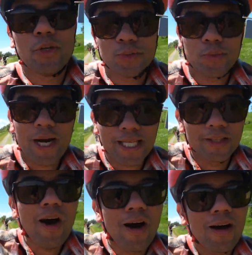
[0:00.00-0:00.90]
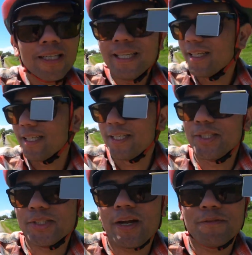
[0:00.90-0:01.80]
I was riding along and I
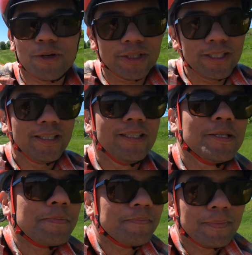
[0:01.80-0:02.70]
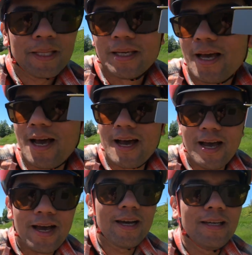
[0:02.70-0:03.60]
discovered
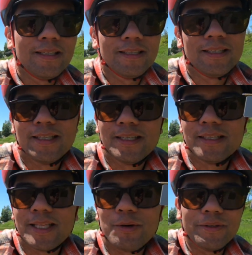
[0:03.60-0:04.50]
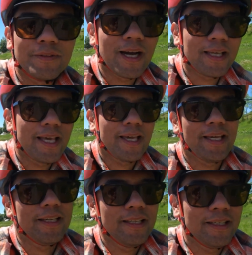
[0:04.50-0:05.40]
Uh, that we've got
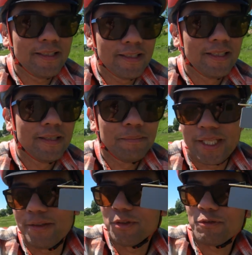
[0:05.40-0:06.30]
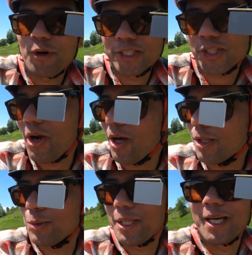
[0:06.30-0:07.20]
a medieval French
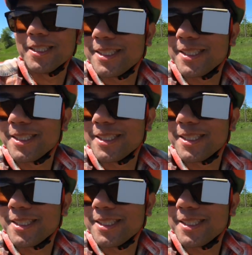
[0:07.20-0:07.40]
scholar with us.